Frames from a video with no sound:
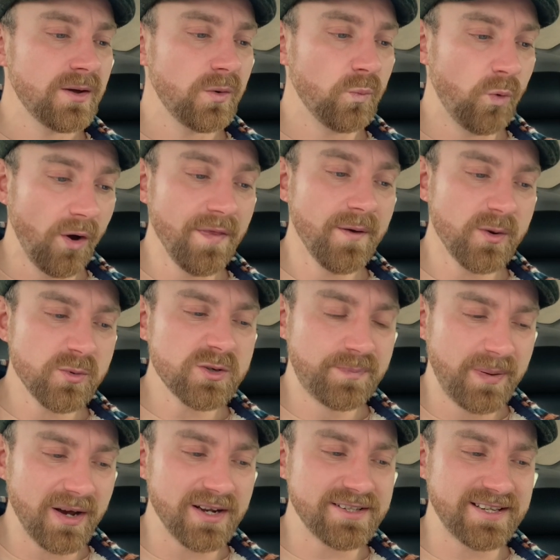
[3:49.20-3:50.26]
1 that was
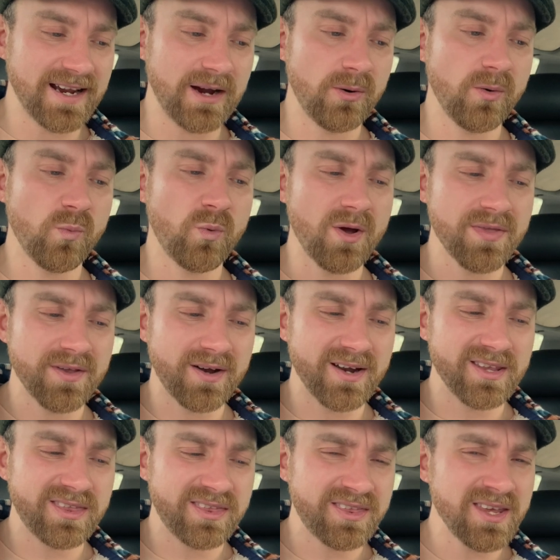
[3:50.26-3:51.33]
burnt out, 1 that
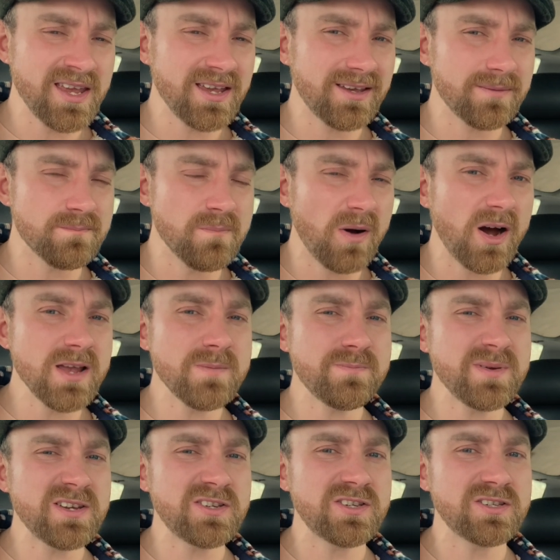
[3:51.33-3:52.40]
I think might
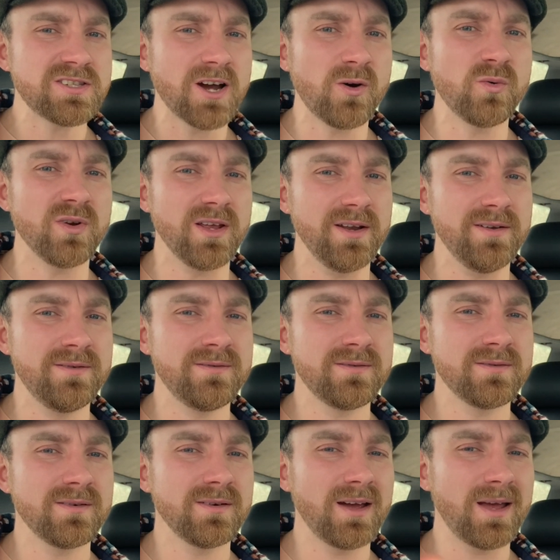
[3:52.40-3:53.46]
be stolen
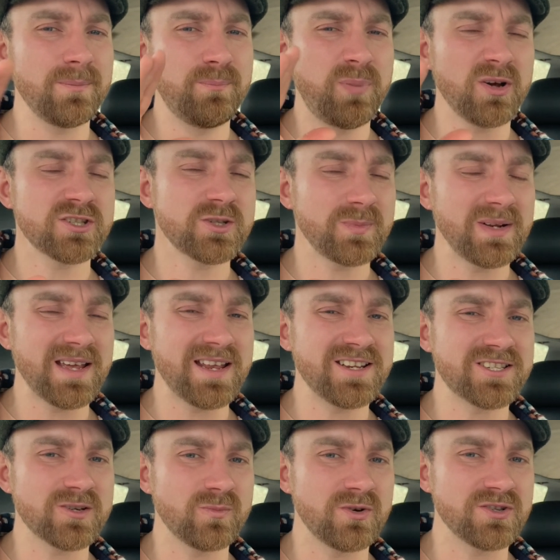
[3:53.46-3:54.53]
and possibly
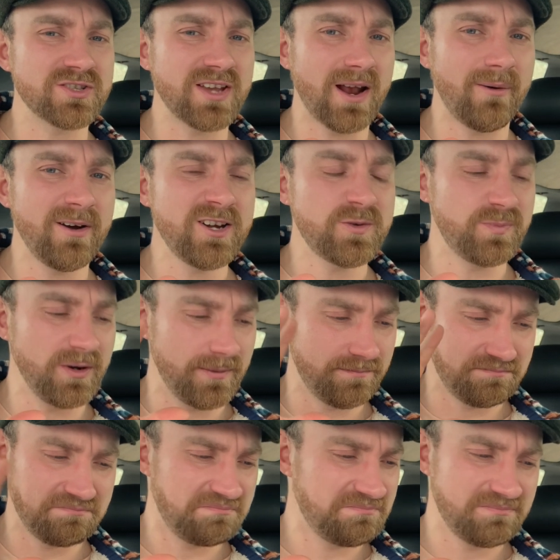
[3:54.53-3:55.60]
in someone's garage, but
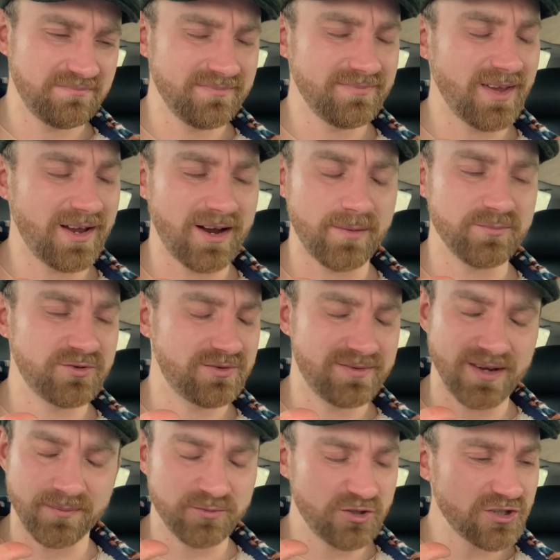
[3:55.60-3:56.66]
I'm
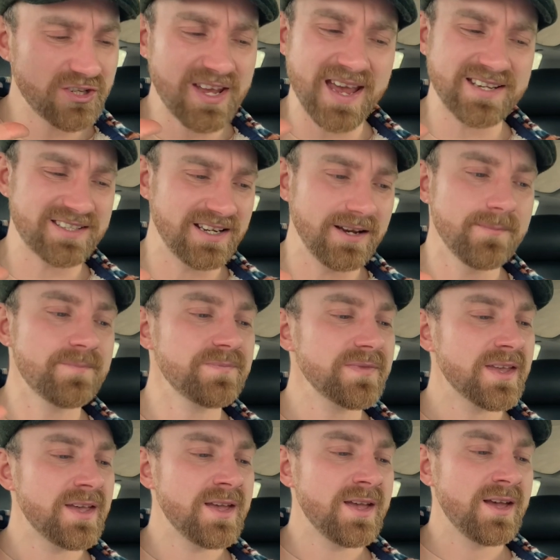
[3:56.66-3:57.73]
just guessing.
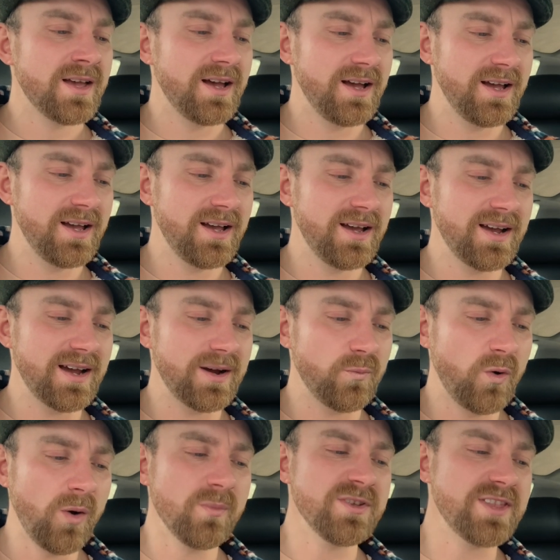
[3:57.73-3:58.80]
1
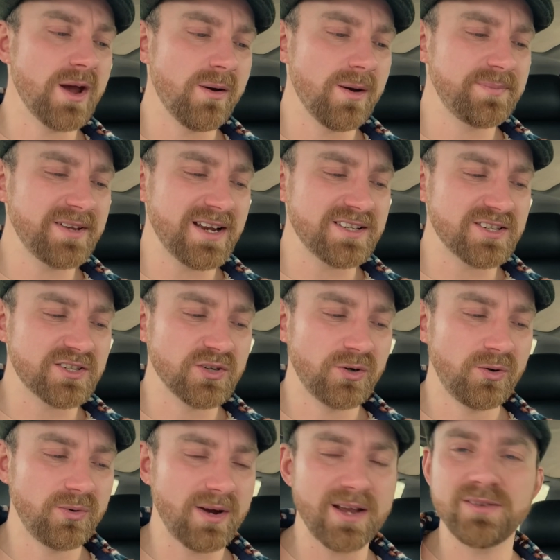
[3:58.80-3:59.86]
with no updates at
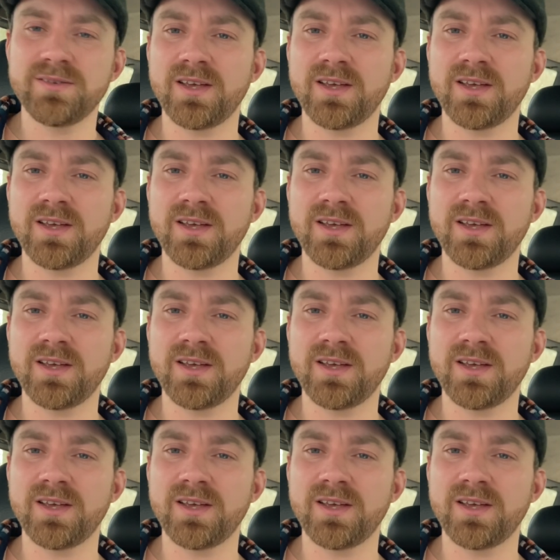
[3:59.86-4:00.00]
all, and